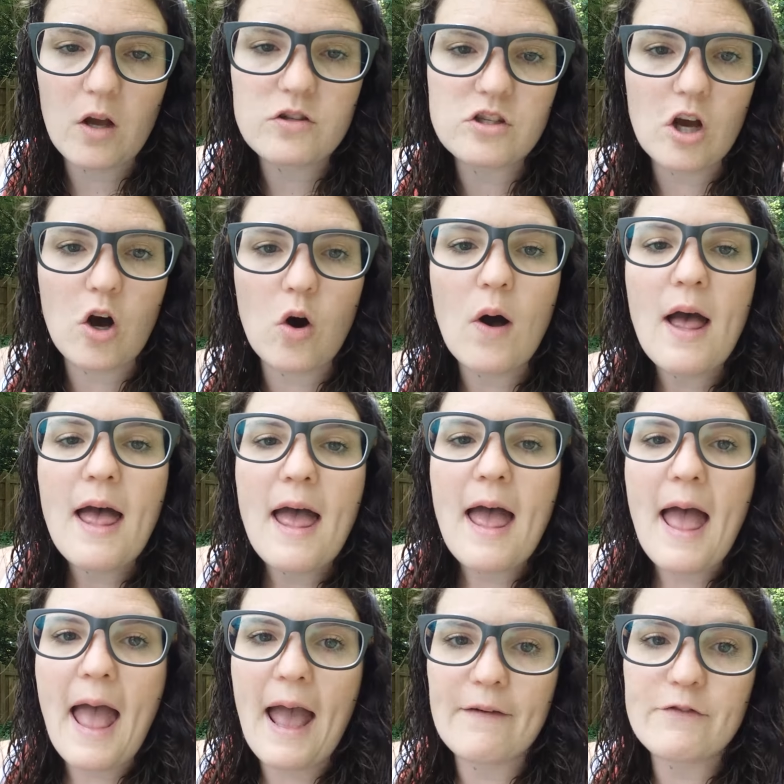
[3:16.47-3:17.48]
So
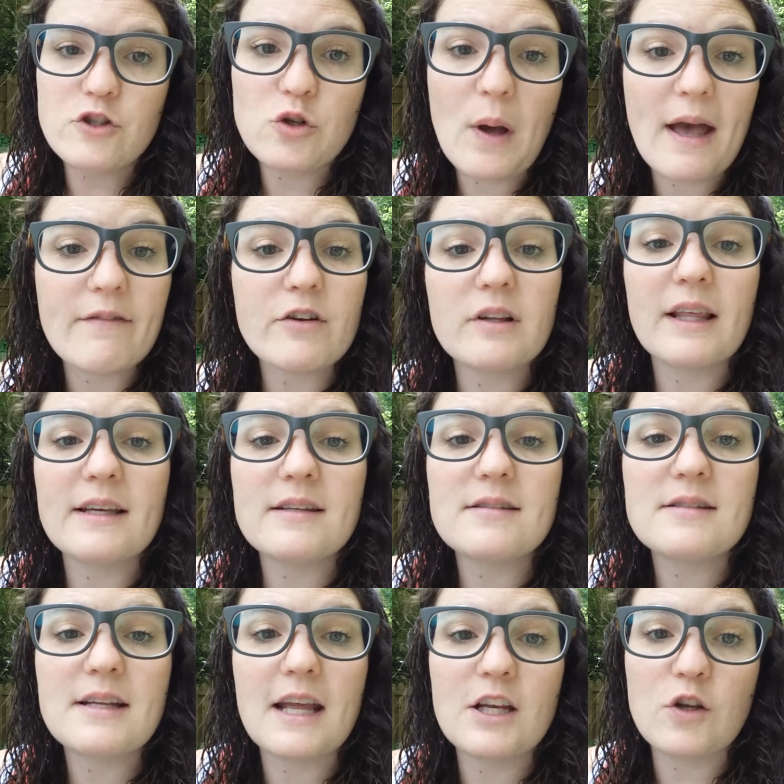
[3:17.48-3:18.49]
after you have your
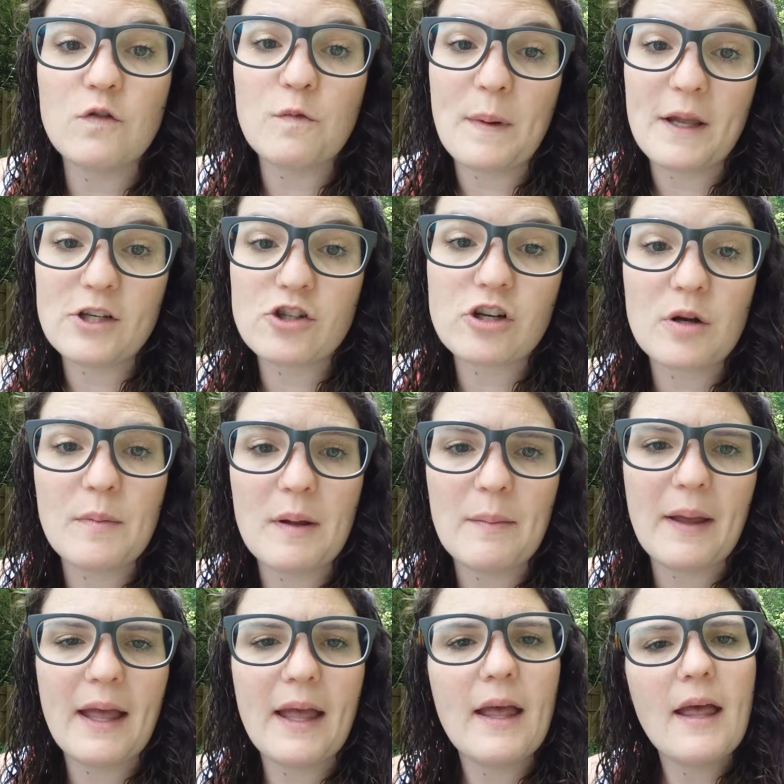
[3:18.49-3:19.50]
list and you've made your
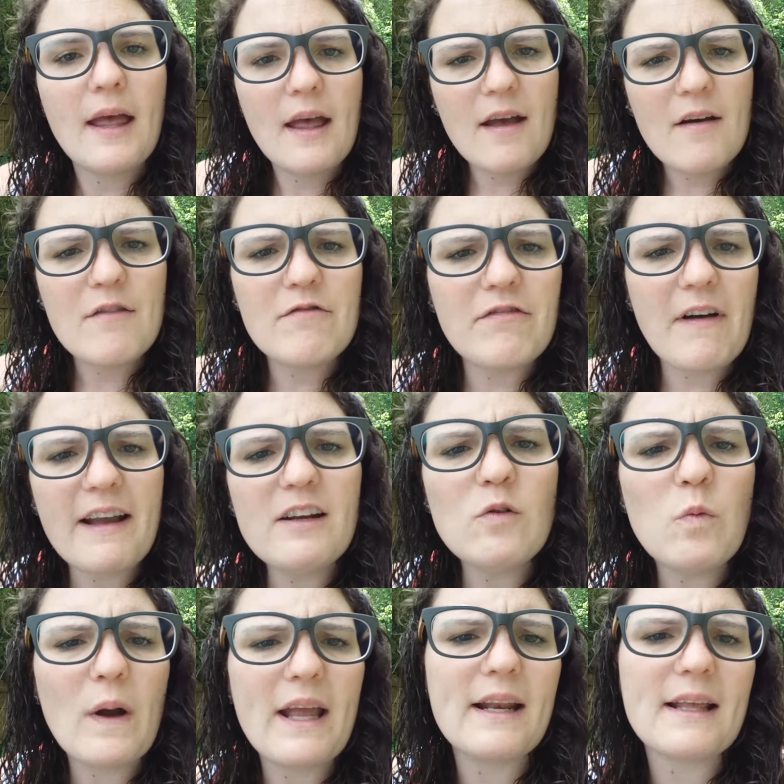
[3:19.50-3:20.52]
commitment, find
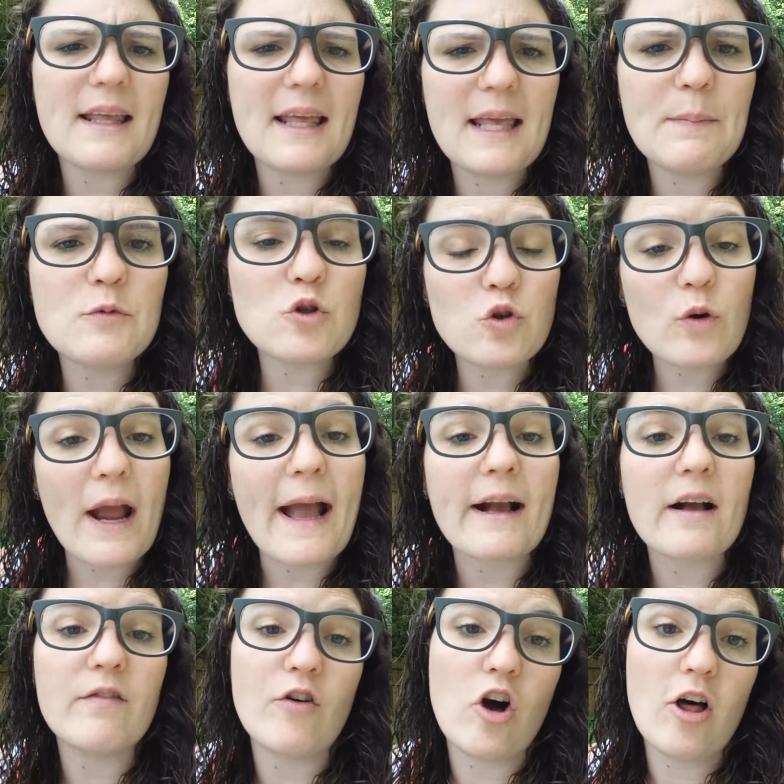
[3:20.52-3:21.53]
a way to keep
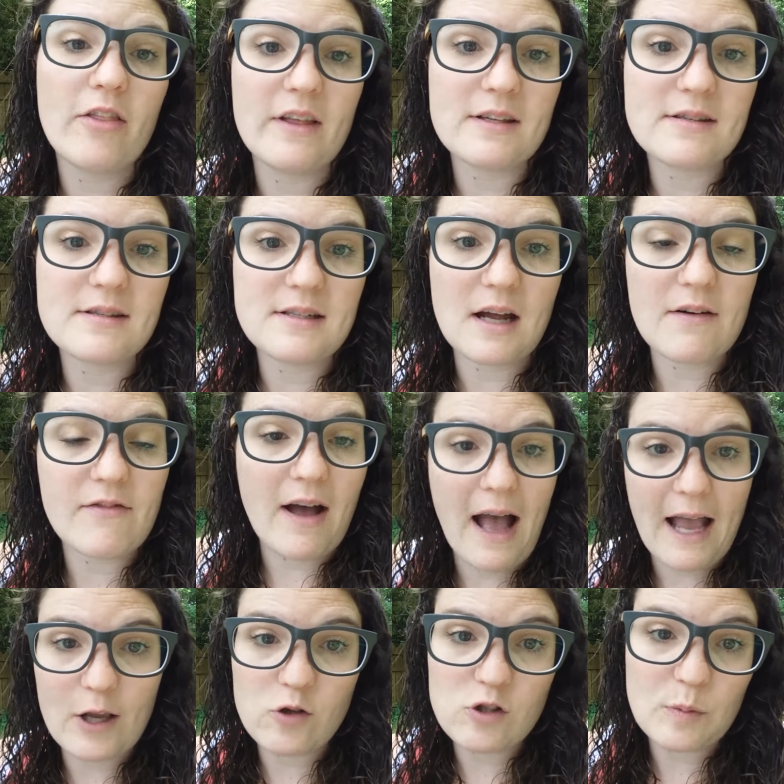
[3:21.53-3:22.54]
track of all this stuff.
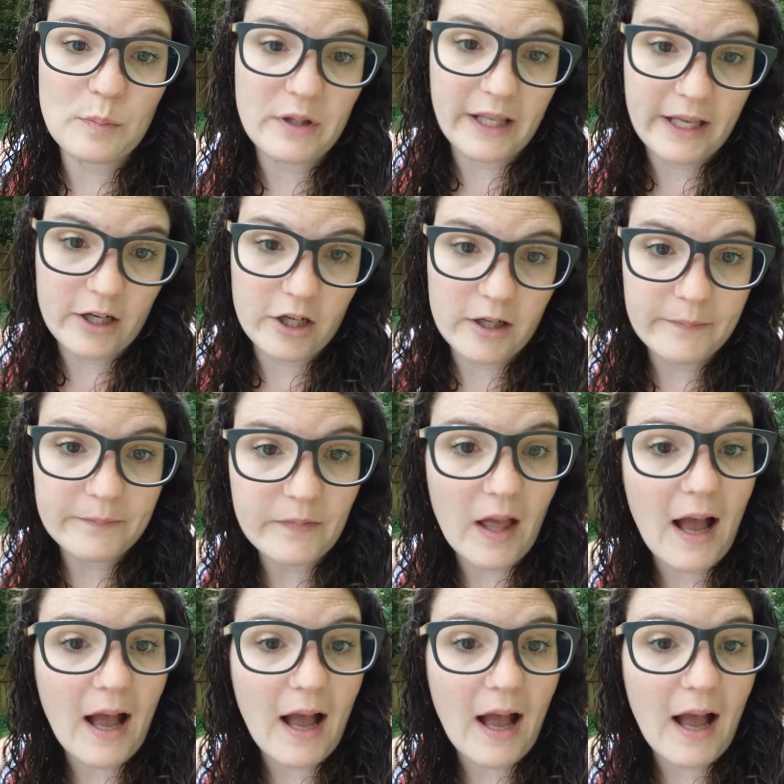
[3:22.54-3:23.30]
I use a planner.